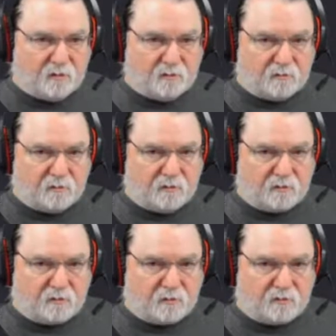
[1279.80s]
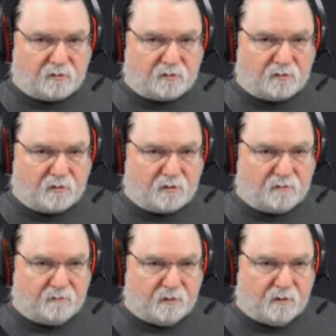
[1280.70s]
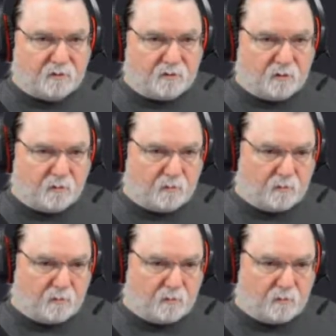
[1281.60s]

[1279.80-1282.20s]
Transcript: You get the cross dissolve. So